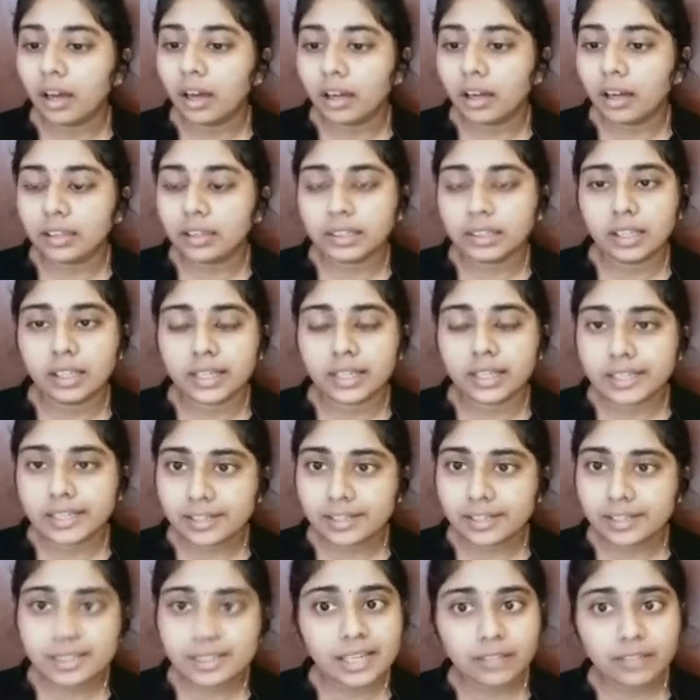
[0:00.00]
the interest
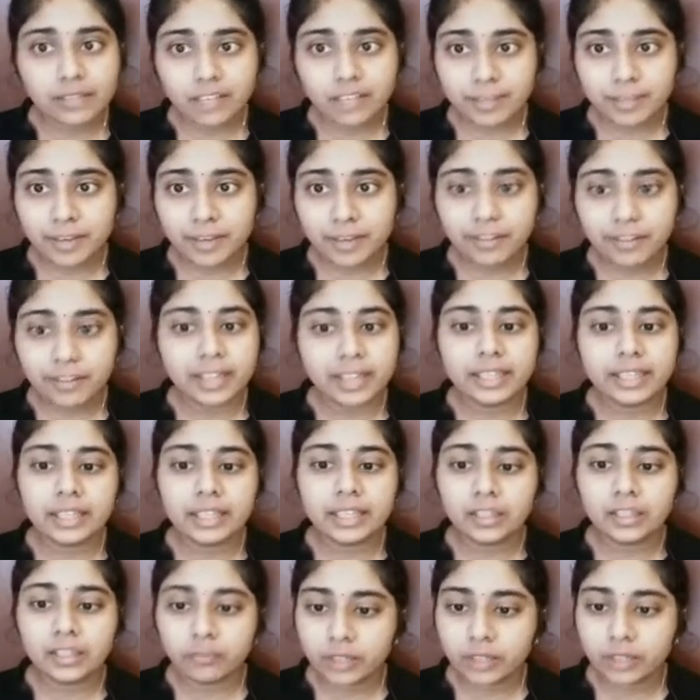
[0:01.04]
rate will be varying
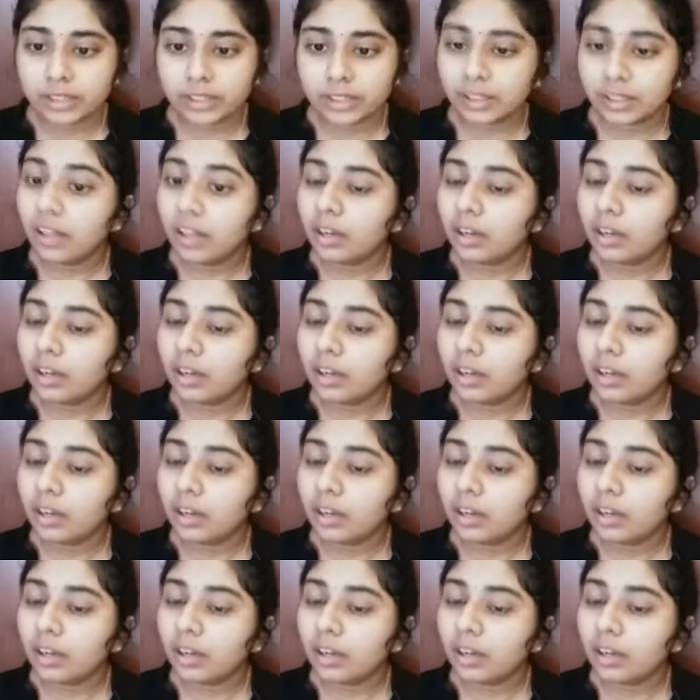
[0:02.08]
with the